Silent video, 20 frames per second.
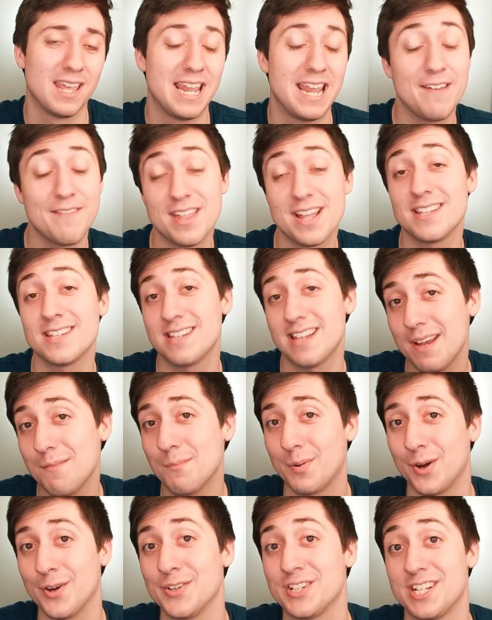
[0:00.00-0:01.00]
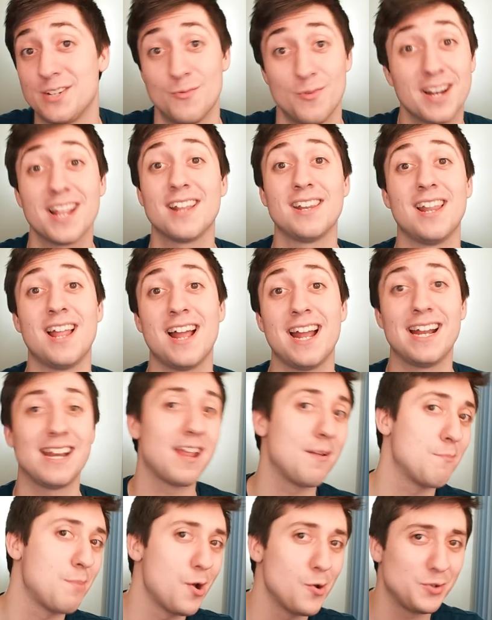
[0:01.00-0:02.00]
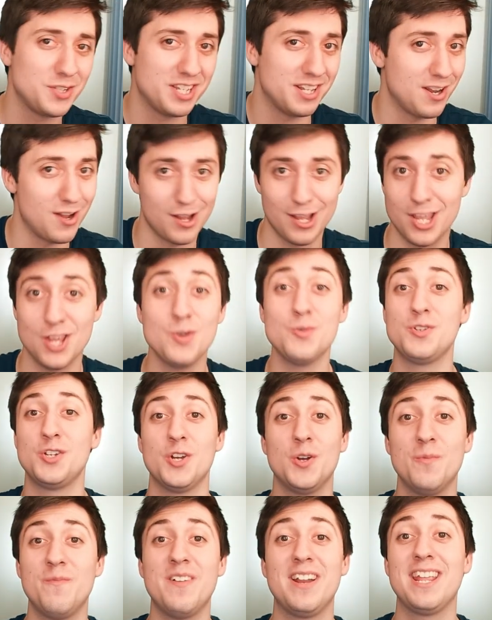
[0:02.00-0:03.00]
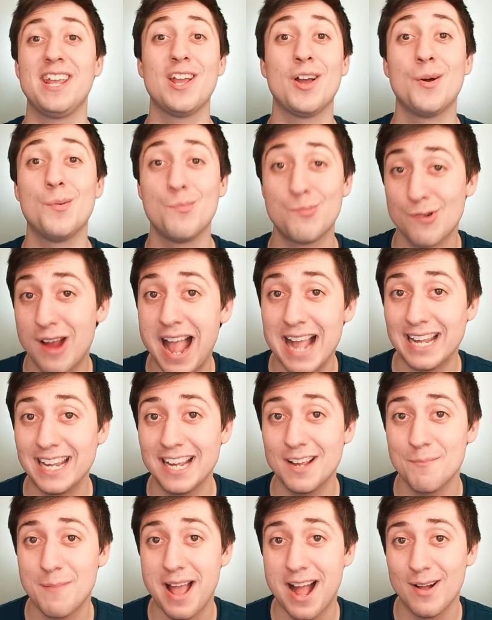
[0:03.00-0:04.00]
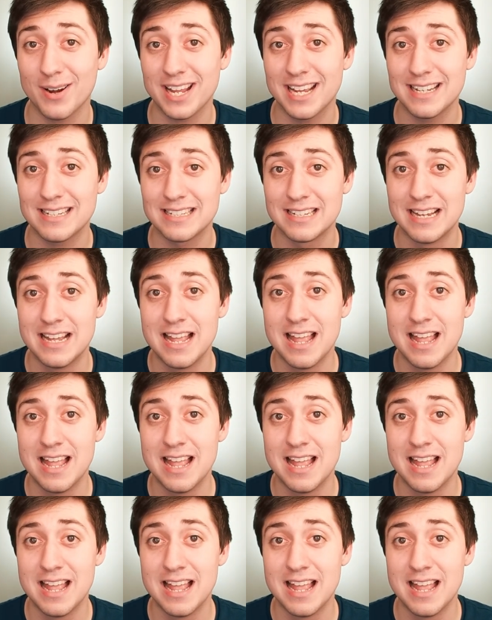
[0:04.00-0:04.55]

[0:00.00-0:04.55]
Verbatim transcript: If that same person went online and posted a YouTube video bragging about it,